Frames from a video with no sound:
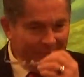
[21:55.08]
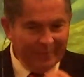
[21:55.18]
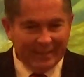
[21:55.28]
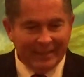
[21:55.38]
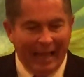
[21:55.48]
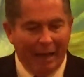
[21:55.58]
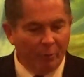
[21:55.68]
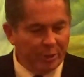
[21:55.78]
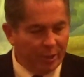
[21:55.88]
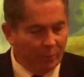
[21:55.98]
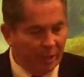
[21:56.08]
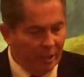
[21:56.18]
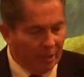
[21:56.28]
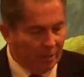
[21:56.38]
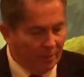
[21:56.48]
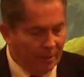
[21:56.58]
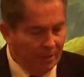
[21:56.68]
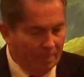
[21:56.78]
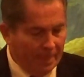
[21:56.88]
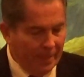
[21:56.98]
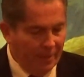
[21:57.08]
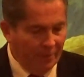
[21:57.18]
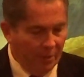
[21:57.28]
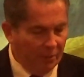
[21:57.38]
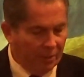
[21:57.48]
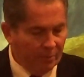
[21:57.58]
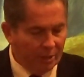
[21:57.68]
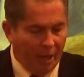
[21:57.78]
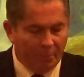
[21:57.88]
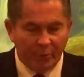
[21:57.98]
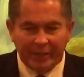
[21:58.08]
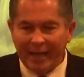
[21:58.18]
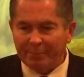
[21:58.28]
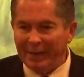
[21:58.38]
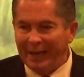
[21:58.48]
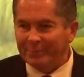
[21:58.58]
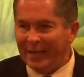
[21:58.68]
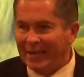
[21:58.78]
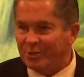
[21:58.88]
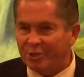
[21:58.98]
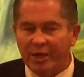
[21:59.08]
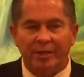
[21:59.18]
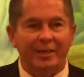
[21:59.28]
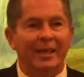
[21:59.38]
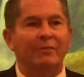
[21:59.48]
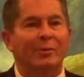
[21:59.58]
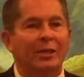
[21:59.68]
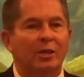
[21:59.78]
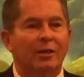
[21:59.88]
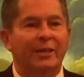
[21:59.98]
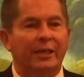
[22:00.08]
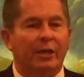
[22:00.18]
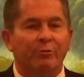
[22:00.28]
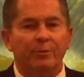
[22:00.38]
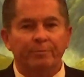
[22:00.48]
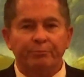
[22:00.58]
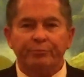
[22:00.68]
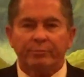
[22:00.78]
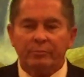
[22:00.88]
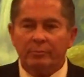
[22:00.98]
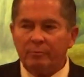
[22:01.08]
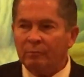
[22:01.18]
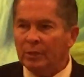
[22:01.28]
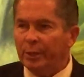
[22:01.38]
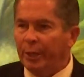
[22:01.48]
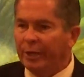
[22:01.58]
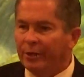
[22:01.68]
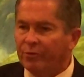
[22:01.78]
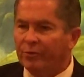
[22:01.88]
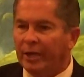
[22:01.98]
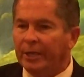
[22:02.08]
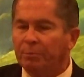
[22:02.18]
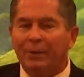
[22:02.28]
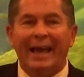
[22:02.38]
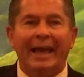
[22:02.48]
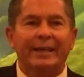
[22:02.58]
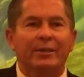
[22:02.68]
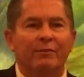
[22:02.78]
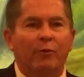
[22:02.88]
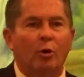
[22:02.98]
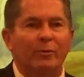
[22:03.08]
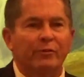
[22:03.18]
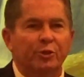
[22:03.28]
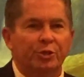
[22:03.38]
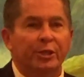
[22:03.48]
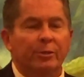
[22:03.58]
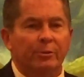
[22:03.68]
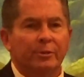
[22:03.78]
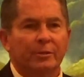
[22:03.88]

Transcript: Amen. I wish they were here. The couple that got baptized Sunday gave me a little gift. It is a plaque in the form of a shield.